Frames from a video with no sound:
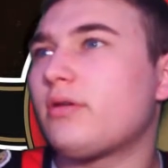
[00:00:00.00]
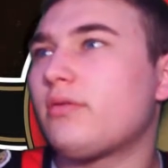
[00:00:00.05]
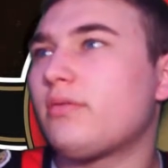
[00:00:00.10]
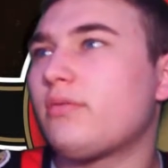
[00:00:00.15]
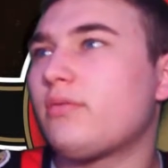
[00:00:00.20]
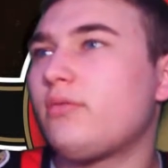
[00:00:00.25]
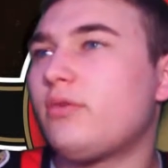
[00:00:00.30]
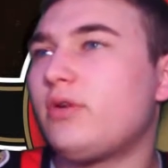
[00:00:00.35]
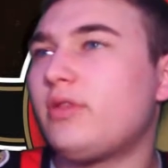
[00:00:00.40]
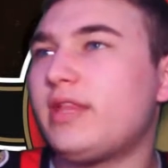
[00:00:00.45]

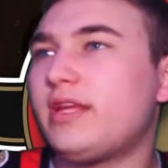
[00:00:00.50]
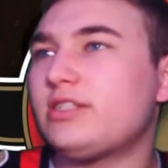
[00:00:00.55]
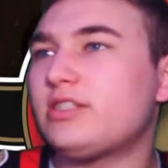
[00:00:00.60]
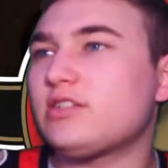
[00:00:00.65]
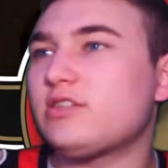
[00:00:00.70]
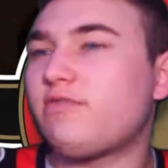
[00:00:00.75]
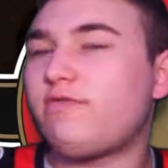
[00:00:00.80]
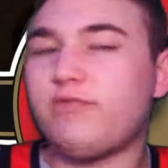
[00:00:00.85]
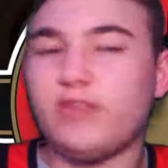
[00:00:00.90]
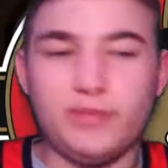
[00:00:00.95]
Wouldn't that
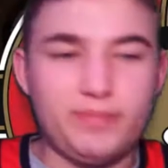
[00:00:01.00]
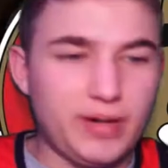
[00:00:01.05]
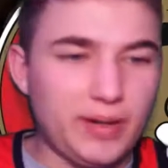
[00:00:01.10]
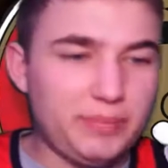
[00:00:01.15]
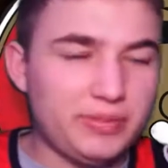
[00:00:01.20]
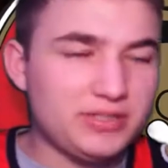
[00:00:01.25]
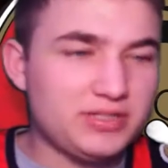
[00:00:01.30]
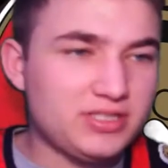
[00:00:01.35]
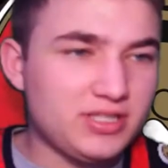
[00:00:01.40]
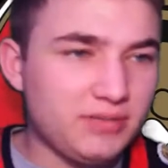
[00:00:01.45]
just flip up
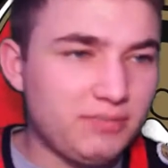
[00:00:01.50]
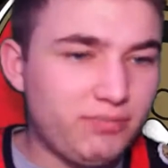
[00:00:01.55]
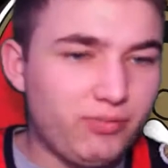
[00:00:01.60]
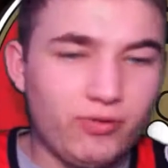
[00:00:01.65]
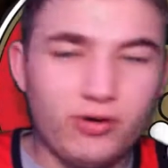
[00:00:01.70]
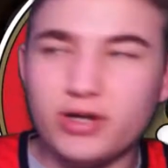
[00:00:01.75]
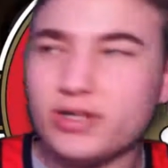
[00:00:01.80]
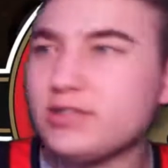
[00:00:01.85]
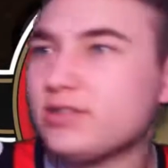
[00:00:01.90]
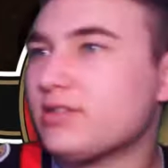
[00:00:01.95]
at some
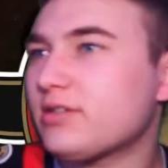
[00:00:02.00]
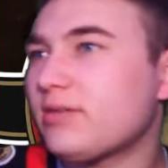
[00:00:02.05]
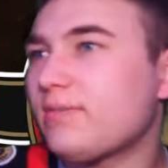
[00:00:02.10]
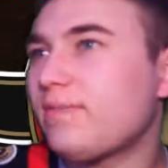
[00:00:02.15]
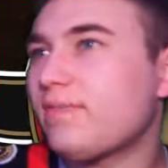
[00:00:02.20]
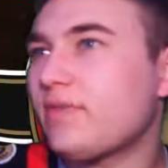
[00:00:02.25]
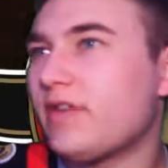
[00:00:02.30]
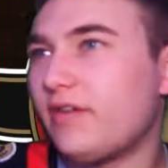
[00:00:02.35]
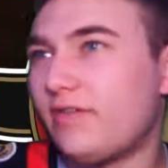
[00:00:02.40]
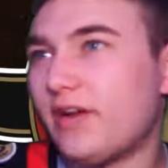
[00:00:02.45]
point?
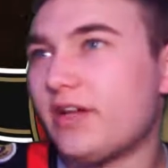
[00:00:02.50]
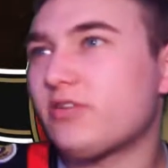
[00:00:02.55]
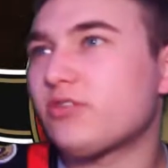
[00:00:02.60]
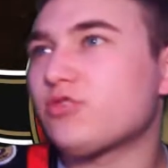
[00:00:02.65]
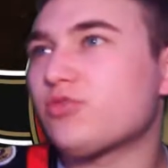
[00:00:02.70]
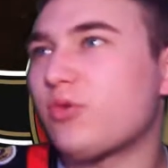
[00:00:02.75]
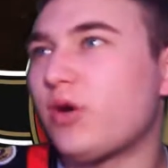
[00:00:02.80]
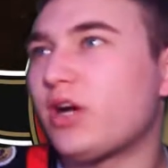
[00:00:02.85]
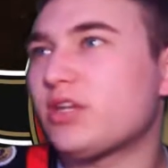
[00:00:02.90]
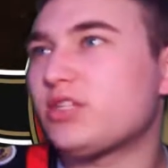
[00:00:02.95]
If
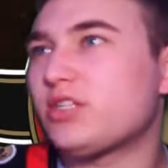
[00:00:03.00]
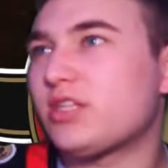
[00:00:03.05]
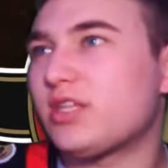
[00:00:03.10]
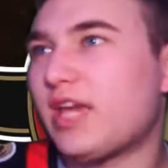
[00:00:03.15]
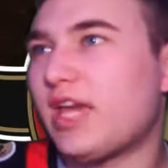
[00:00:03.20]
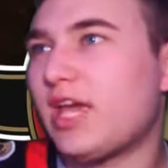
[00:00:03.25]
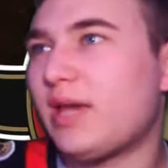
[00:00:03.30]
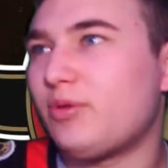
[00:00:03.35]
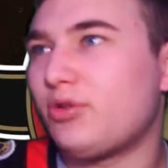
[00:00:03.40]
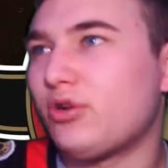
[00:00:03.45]
anyone's watching the
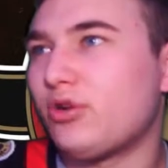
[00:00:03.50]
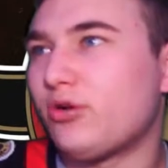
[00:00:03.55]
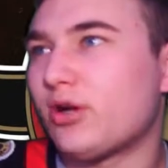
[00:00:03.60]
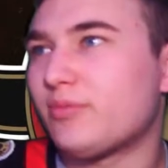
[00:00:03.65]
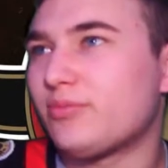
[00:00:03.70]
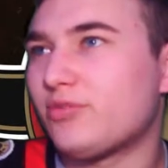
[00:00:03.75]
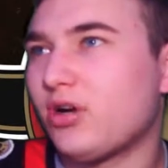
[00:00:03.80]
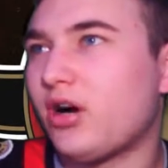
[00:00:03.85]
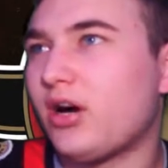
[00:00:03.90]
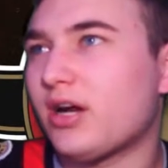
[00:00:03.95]
game, you know what I'm
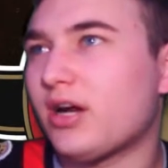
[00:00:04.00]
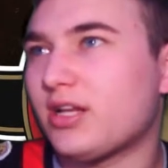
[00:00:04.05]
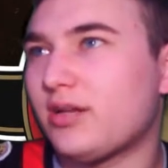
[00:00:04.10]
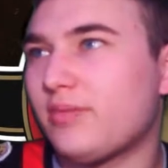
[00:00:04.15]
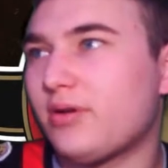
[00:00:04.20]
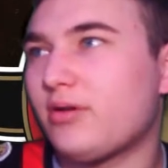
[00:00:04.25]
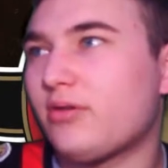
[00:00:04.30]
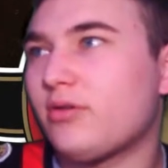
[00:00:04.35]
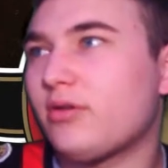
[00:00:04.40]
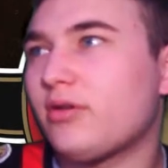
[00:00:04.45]
talking
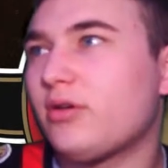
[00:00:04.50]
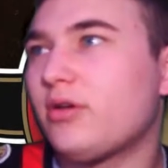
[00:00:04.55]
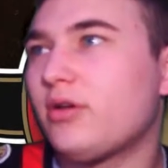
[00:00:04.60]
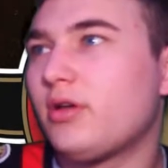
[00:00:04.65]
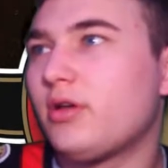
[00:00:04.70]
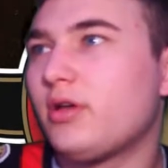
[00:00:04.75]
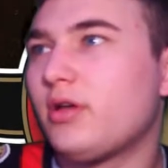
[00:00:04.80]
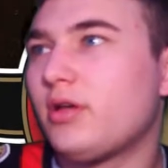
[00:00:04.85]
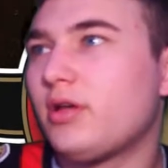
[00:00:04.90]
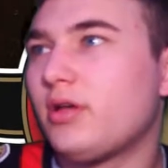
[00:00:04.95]
about.
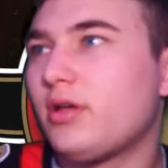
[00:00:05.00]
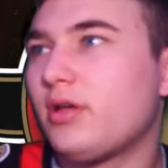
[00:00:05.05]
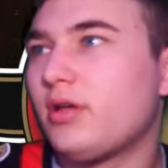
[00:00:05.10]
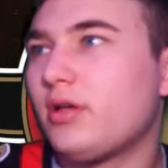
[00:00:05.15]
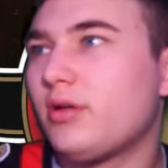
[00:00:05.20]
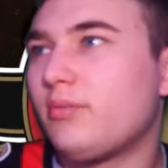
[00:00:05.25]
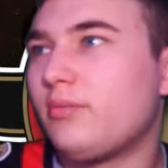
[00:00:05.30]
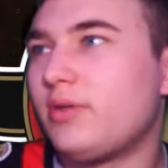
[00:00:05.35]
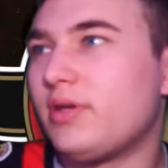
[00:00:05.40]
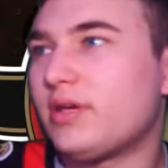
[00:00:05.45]

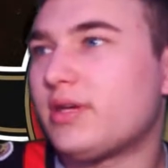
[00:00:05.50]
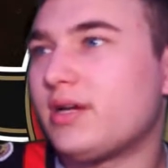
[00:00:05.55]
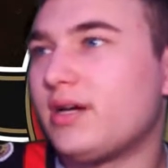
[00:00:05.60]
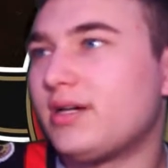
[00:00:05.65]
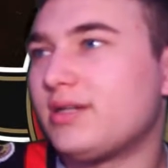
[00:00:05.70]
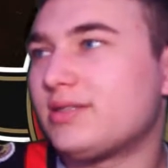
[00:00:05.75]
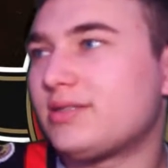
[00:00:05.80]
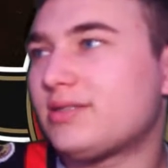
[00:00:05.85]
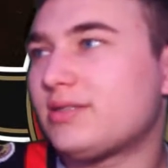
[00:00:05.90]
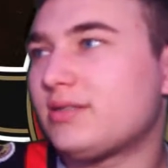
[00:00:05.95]

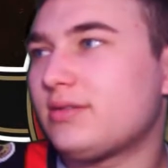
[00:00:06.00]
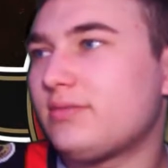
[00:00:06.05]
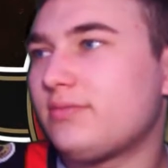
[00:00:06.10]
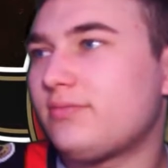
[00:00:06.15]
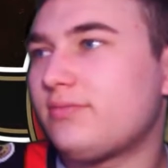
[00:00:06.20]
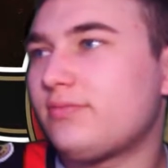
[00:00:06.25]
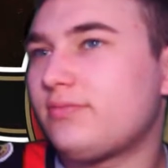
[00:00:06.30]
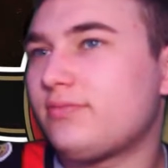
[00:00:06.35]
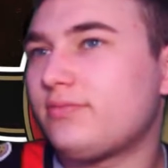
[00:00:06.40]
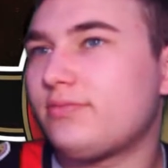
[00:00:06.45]
Because
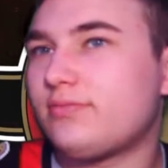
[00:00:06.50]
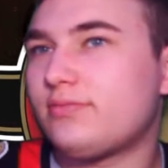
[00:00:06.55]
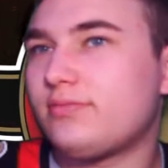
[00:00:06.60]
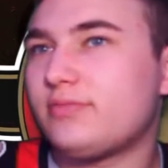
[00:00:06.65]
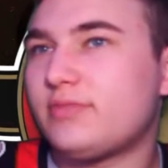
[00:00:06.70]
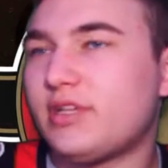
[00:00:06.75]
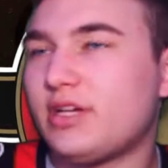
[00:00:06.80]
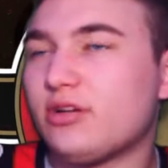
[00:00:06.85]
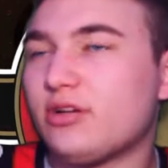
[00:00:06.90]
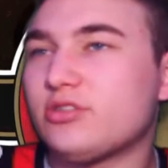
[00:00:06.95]

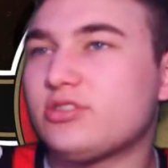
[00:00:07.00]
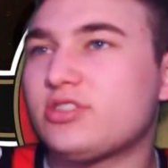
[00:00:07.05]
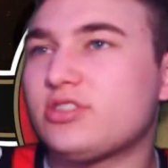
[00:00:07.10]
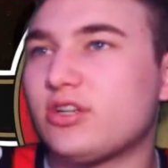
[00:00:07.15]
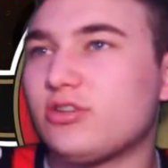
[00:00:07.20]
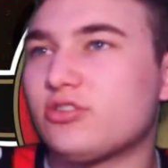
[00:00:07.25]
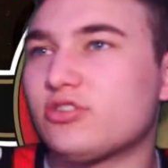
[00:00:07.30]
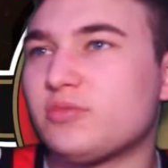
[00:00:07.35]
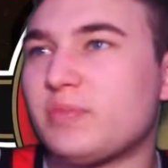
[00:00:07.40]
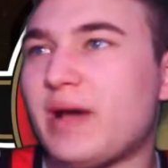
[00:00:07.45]
Daryl
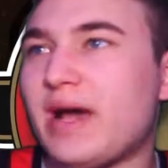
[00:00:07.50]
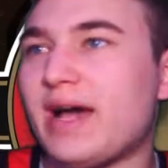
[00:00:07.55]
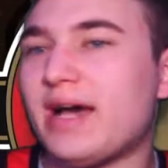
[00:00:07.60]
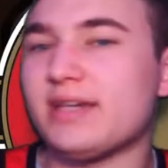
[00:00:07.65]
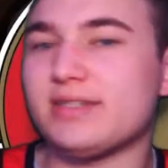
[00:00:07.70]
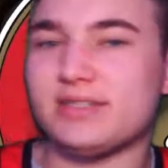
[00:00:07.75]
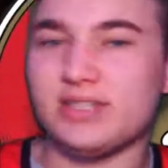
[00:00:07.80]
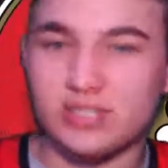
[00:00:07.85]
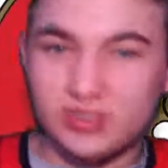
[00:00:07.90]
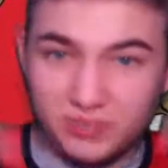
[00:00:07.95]
Sutter's
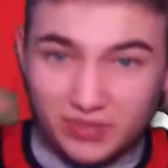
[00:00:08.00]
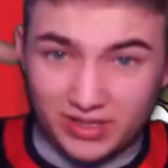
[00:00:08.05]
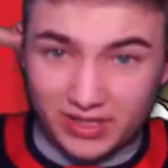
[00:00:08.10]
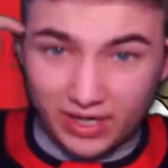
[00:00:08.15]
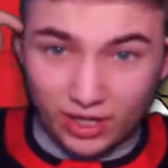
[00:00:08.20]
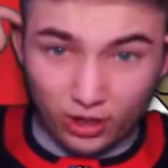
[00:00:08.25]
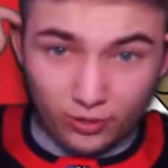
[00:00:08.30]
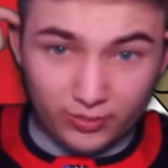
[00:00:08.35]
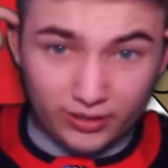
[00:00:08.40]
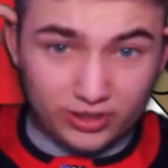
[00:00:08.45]
mask is being
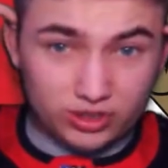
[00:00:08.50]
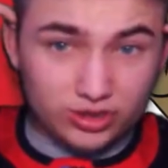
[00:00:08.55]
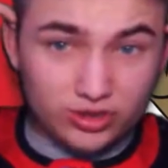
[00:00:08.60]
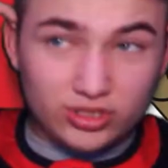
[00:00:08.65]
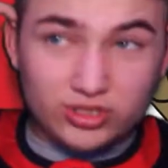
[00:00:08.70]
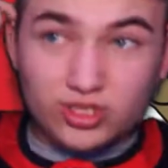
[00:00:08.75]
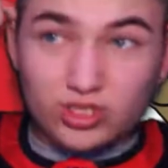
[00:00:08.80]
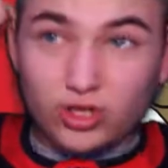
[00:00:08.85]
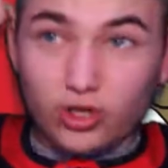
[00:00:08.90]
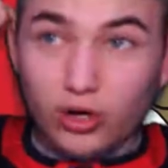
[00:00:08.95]
held by
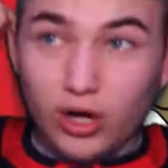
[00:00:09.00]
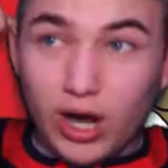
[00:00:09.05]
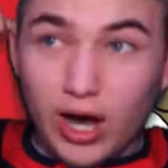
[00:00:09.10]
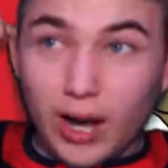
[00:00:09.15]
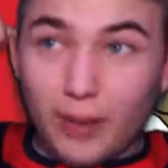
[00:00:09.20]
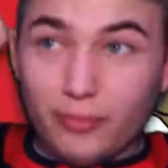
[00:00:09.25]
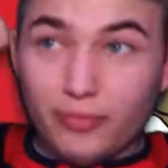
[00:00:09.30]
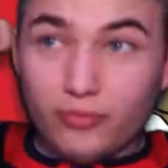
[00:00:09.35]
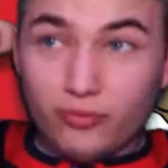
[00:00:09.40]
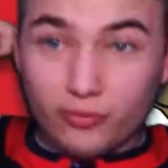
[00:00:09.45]
strings that go
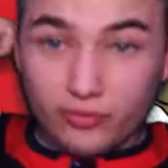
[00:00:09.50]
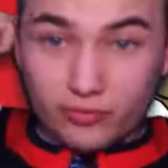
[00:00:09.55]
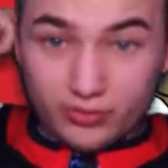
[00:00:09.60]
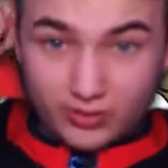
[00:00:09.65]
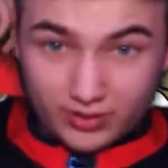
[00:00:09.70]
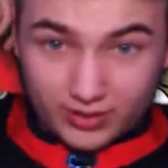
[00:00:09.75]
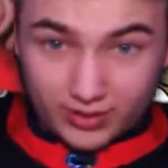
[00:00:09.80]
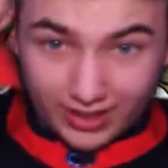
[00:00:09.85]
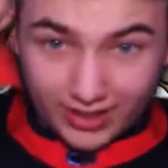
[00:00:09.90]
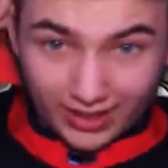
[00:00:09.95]
up,
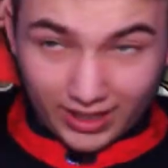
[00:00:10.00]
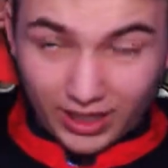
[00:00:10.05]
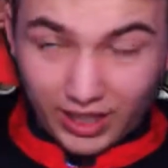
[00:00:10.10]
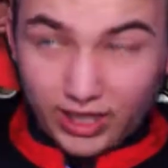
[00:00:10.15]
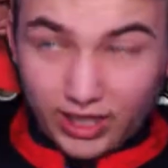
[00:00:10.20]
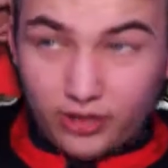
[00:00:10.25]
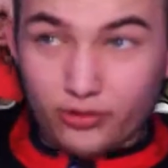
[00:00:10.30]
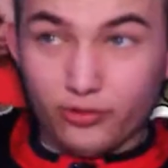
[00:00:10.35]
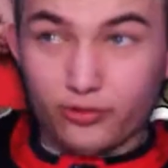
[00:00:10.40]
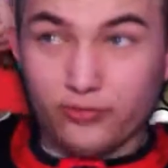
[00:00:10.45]
like
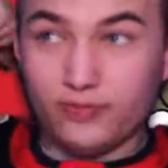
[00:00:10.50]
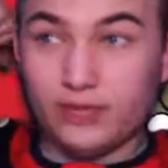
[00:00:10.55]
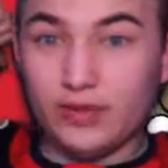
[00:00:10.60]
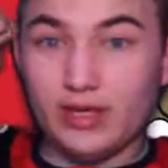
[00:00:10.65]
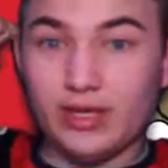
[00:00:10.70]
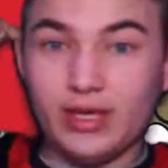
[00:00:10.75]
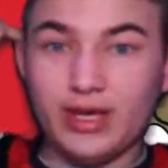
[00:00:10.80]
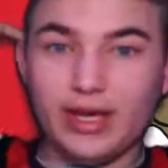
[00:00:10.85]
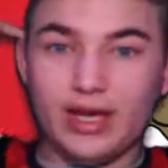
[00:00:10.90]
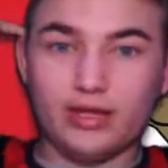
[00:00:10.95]
here.
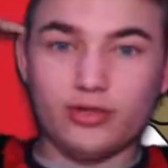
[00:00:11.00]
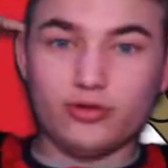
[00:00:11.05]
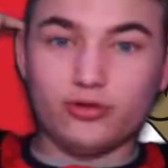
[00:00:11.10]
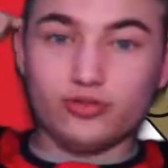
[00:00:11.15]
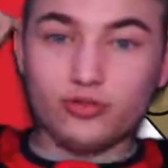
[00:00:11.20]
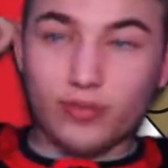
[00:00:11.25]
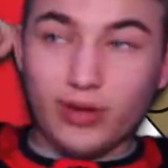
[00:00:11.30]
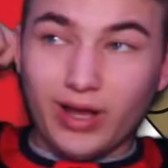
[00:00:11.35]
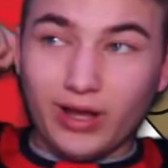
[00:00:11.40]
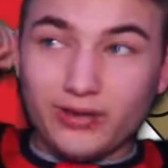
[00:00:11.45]
And it goes
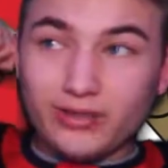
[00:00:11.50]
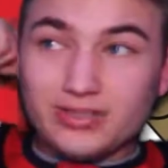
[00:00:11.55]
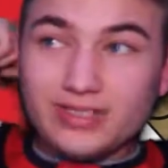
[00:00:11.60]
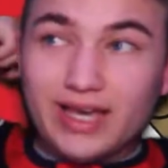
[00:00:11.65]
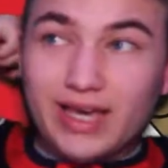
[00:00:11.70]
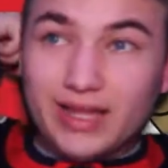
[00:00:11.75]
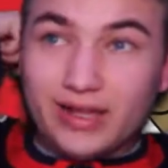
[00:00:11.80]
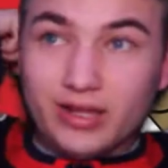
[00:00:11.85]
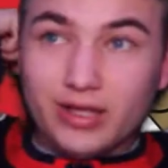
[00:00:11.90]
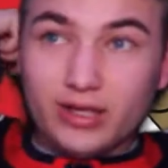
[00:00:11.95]
around his
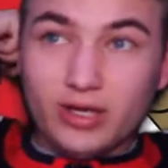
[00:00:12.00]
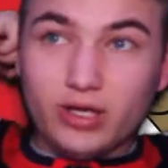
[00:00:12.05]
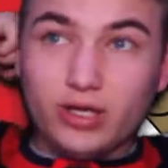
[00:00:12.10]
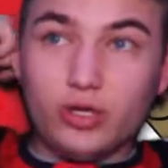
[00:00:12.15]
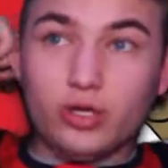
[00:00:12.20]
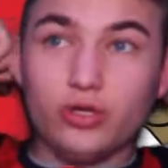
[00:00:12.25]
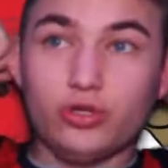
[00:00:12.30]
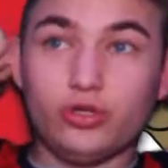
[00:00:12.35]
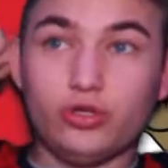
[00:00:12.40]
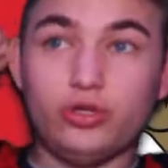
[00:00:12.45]
head.
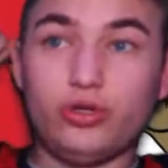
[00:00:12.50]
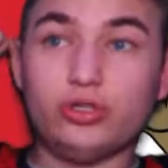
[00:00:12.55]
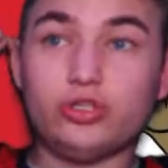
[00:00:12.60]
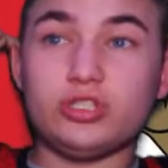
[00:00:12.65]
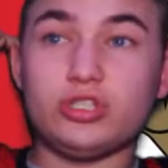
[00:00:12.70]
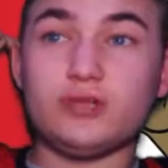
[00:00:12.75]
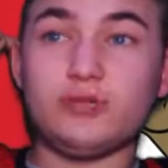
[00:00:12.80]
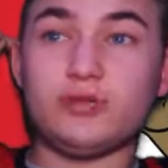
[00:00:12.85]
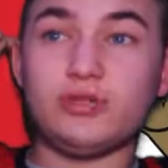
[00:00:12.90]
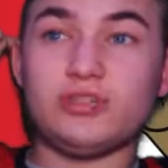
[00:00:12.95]

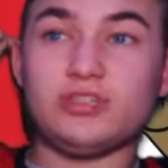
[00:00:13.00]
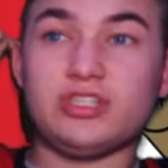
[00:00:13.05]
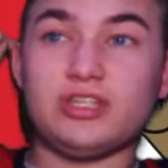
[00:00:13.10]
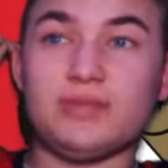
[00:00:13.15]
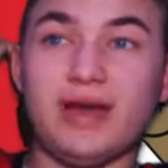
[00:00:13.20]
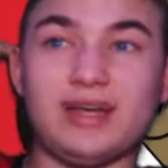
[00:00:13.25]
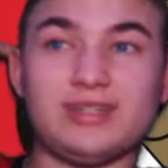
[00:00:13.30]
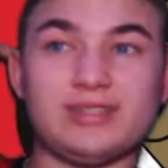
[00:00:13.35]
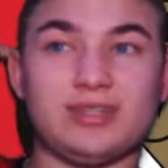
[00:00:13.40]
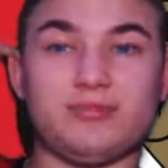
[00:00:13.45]
Usually when you see
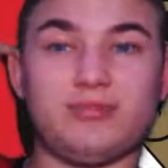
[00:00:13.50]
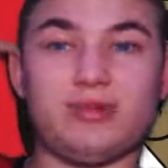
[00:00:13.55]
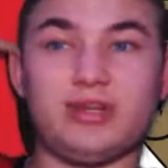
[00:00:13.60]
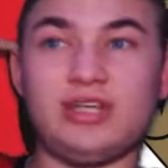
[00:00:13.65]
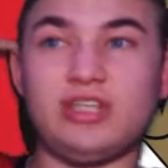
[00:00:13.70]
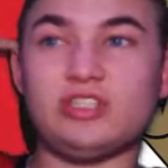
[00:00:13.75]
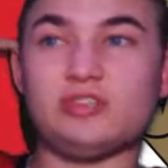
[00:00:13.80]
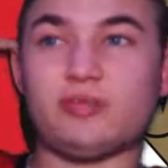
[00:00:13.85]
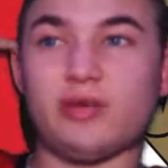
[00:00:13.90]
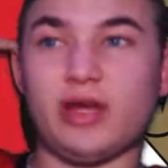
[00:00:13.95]
masks like what
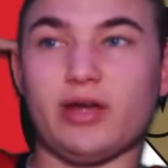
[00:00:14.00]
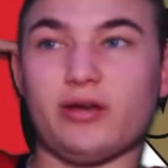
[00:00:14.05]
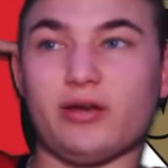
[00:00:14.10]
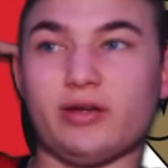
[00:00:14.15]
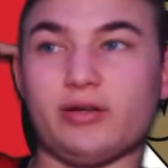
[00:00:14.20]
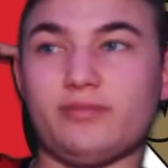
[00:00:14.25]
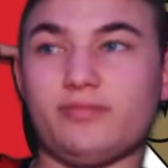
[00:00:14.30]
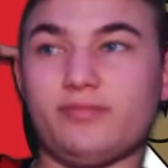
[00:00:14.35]
he's wearing...